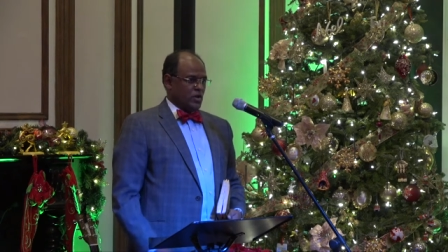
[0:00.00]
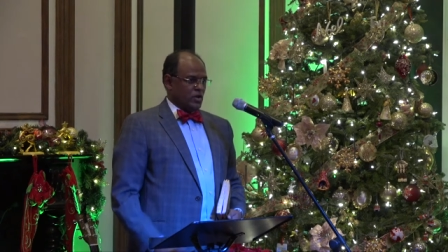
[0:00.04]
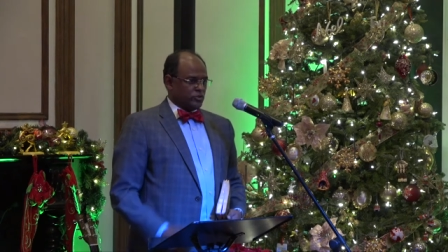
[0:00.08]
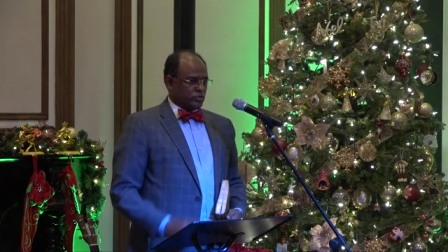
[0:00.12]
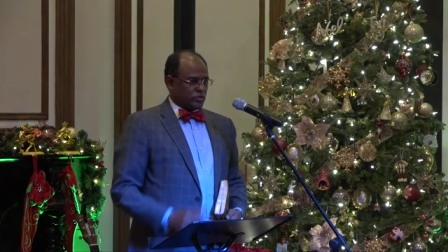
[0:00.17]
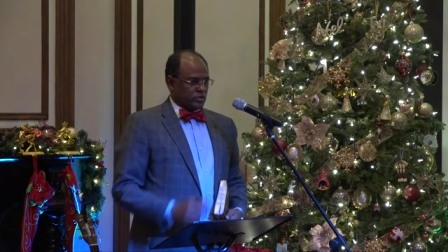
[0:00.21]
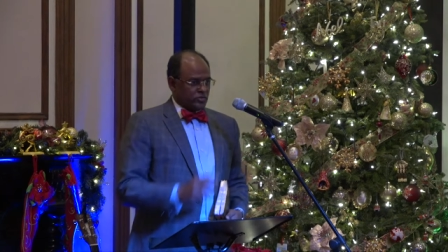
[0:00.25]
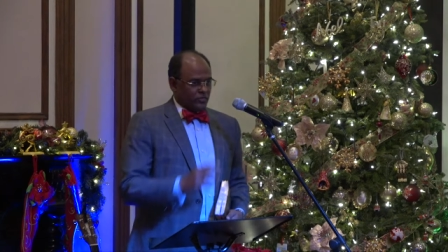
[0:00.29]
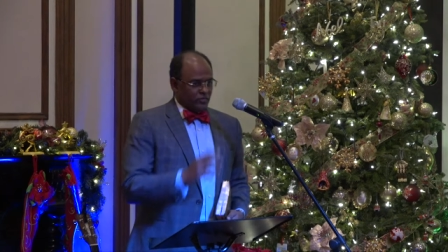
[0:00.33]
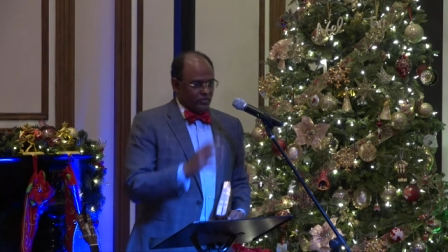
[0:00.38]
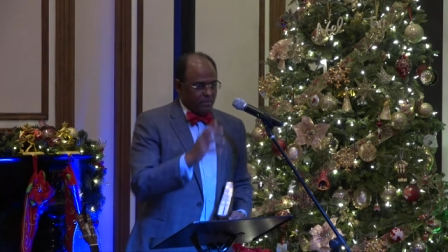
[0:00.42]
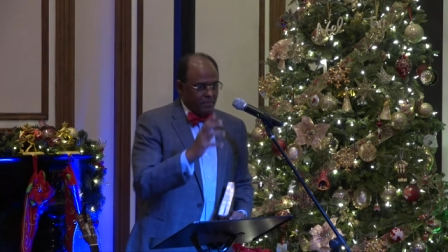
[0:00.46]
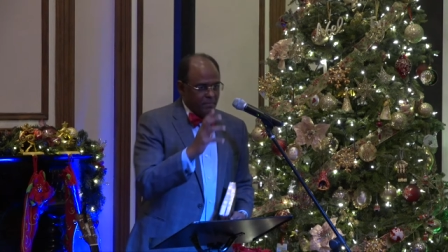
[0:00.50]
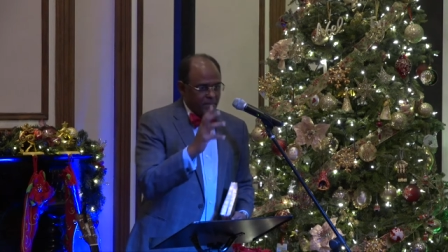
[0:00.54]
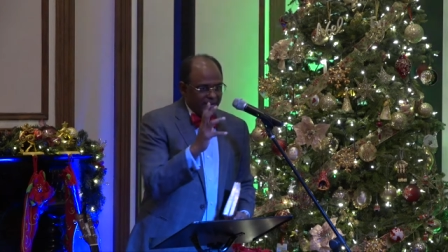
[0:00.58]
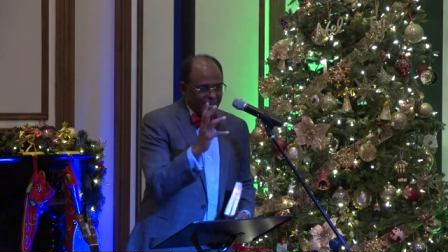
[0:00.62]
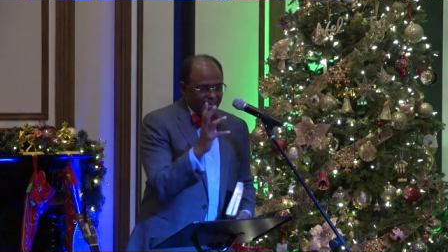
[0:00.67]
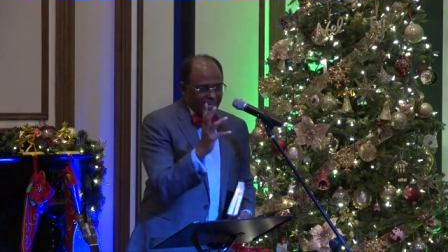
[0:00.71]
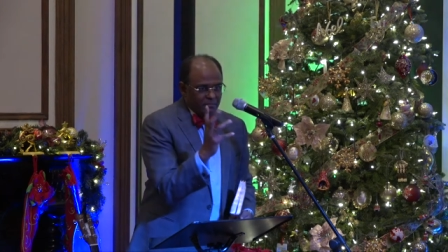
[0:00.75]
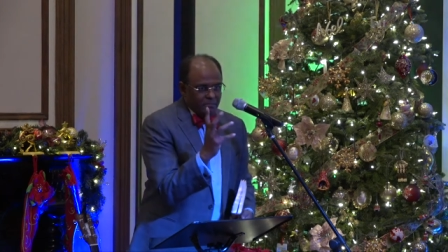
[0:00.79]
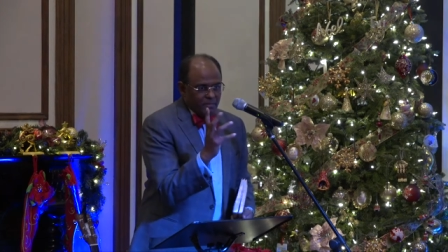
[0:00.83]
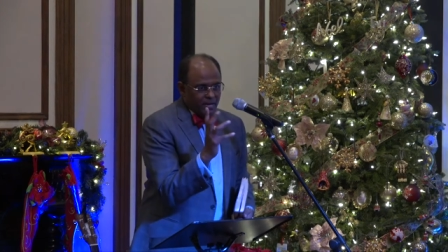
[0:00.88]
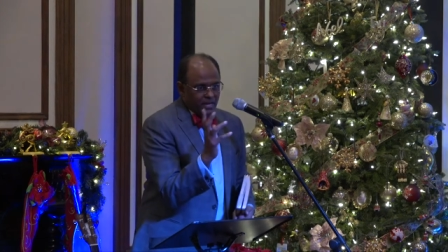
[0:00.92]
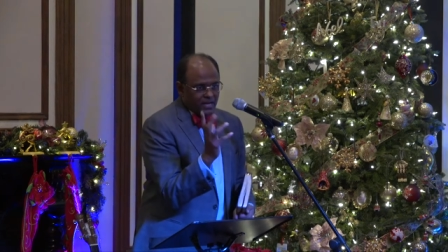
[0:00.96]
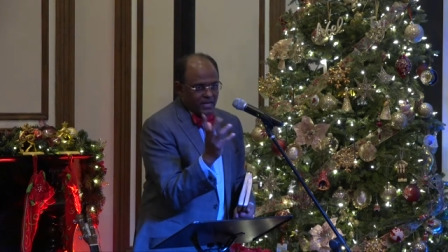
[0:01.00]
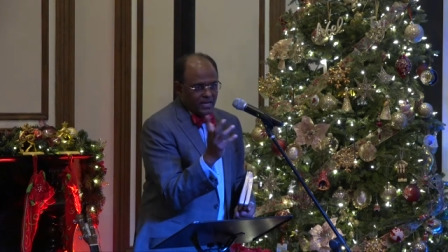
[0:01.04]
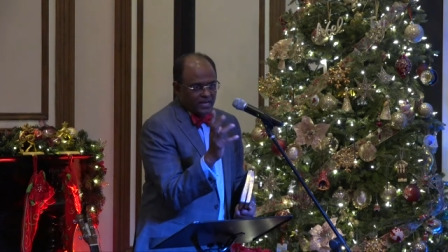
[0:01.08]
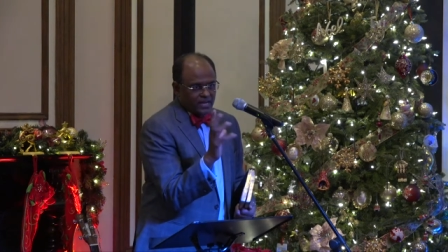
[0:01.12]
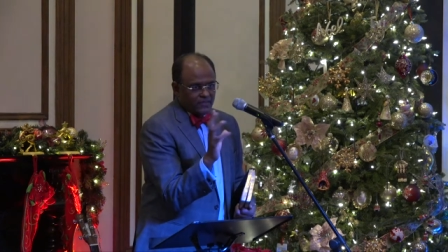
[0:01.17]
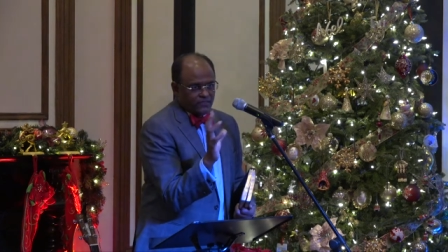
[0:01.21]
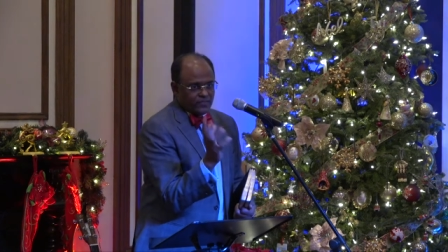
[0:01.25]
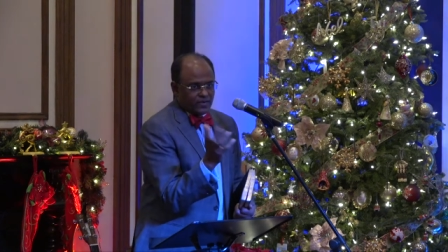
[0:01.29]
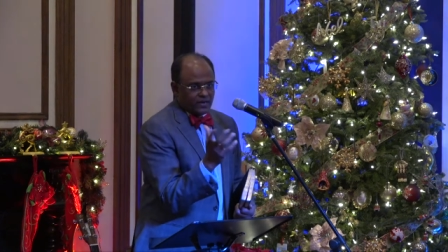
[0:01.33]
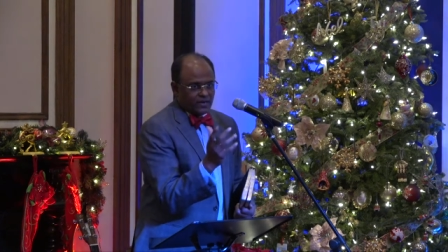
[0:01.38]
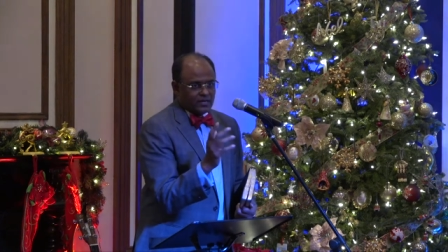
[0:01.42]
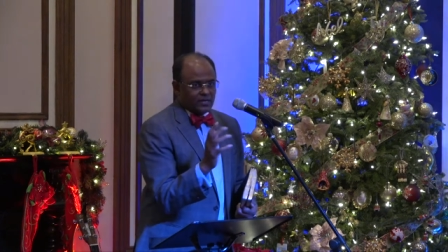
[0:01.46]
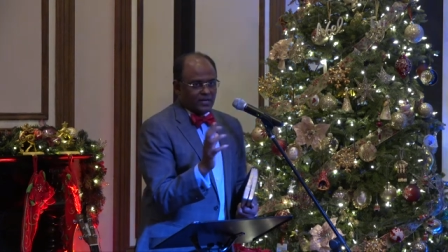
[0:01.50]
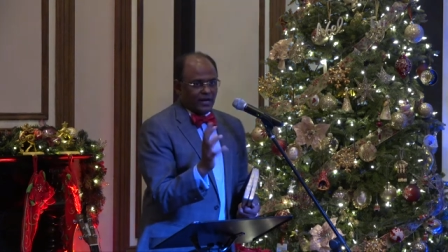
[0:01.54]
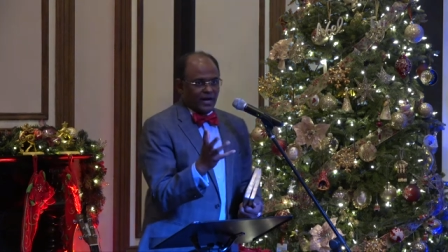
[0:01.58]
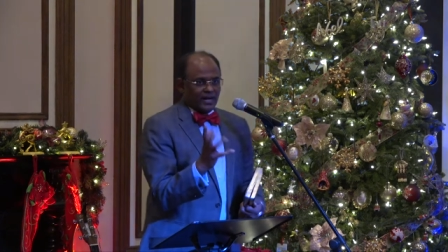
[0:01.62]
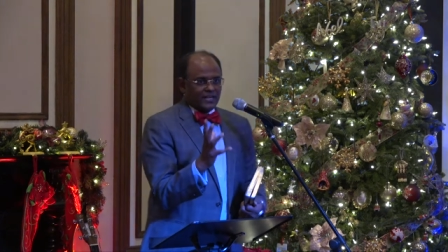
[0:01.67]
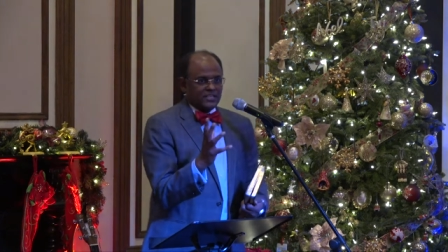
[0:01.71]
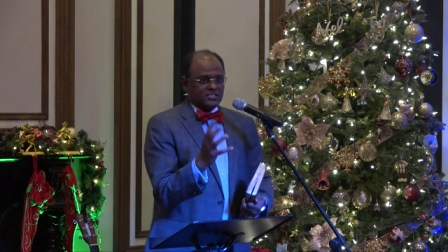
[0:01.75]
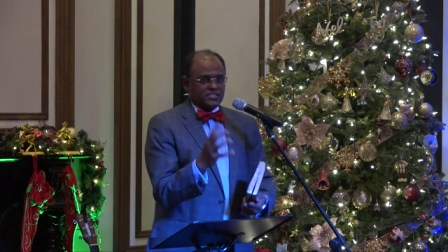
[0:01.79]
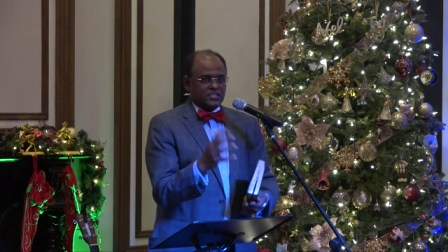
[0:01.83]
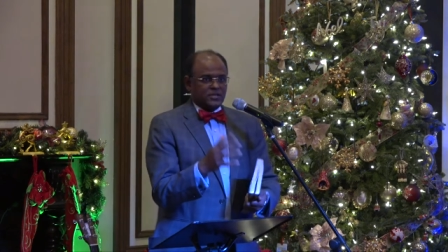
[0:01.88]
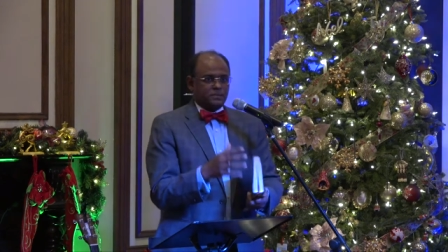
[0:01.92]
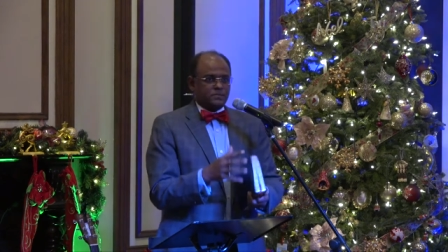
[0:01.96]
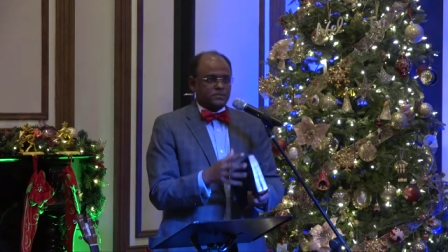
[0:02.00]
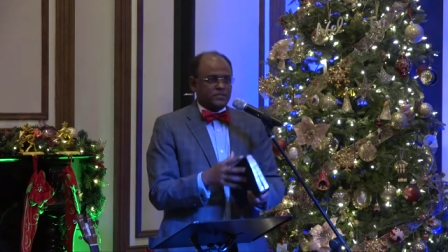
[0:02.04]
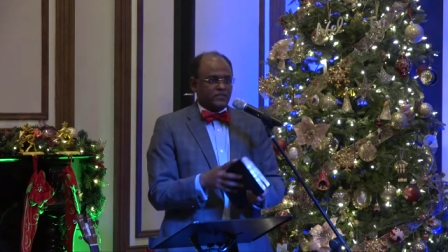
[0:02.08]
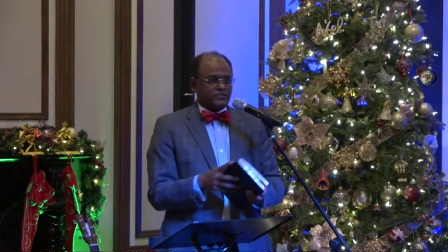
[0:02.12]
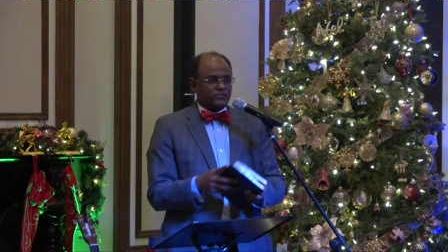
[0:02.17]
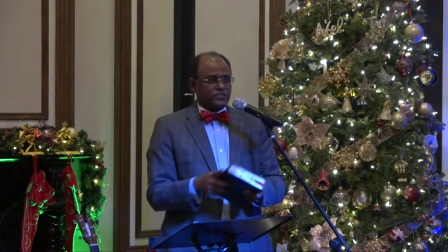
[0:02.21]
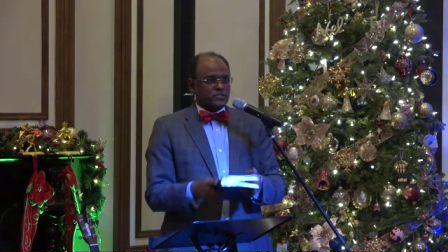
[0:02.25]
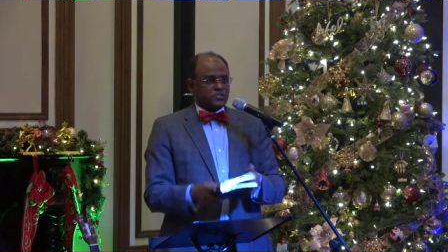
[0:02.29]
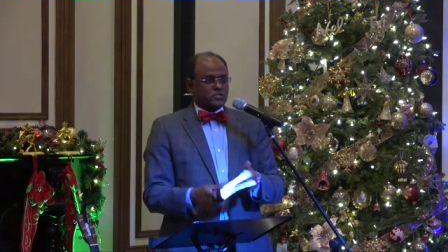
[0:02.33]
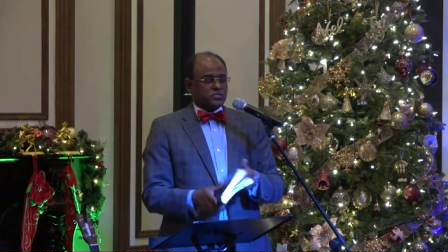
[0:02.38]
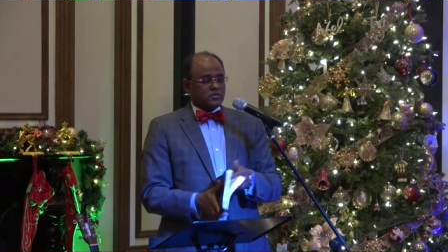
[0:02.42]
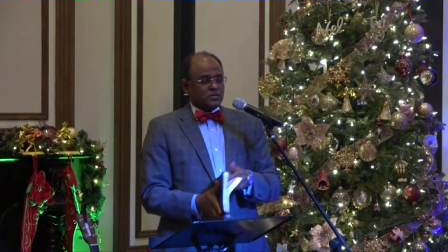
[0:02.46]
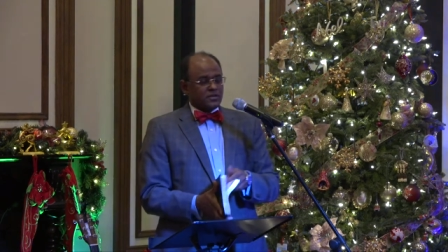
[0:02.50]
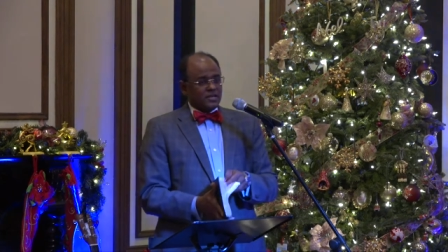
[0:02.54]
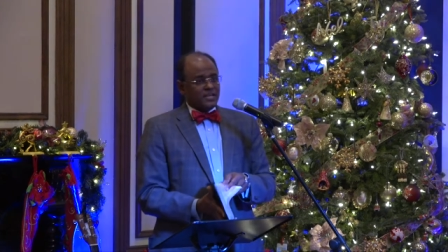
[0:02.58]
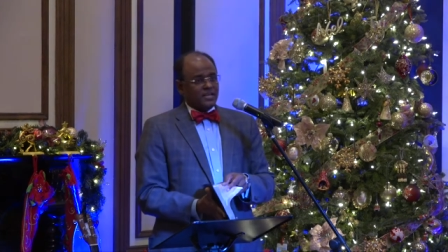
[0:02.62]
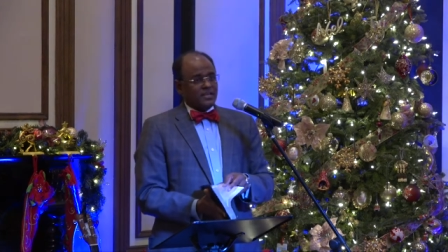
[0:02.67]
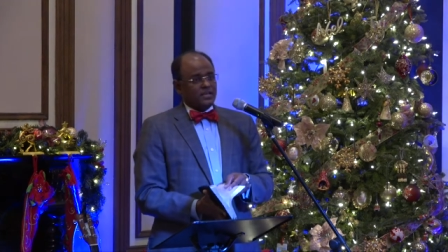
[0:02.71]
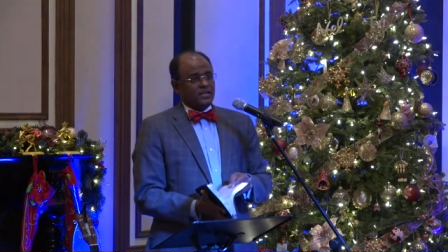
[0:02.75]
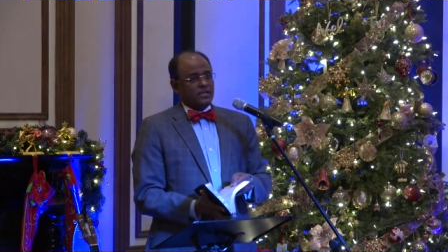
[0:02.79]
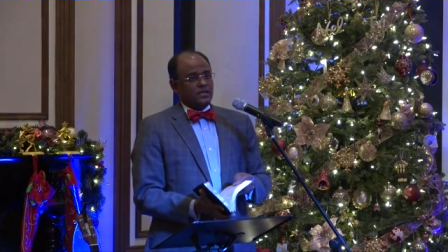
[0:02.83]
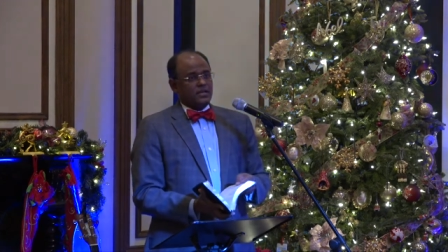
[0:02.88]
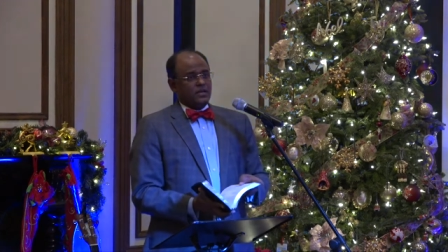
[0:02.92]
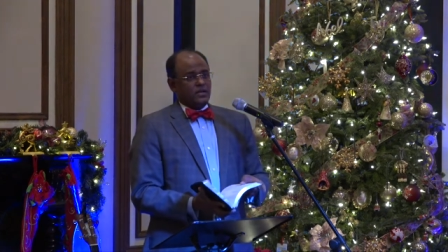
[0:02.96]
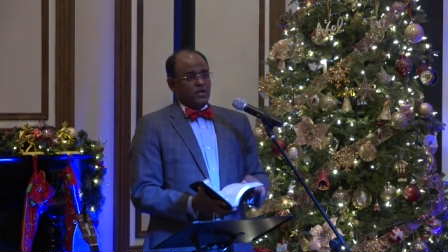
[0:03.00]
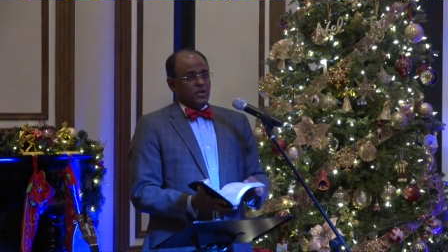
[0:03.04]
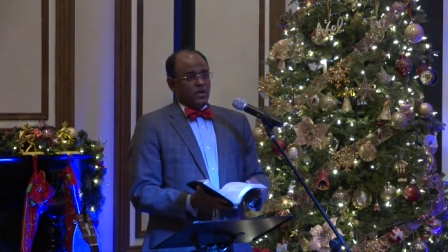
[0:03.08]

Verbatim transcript: So there were many, many different concepts of this tree